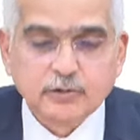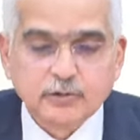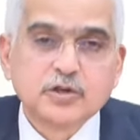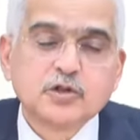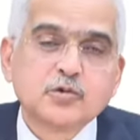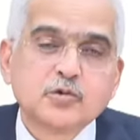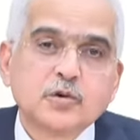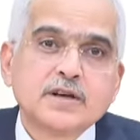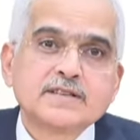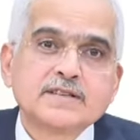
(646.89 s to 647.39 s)

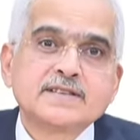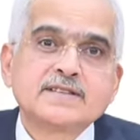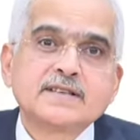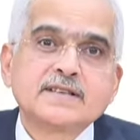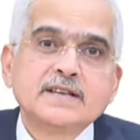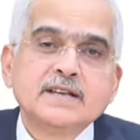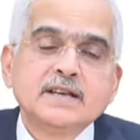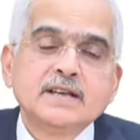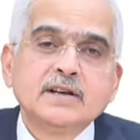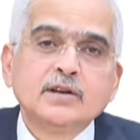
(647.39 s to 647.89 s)
which
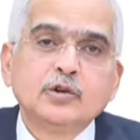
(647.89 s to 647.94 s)
was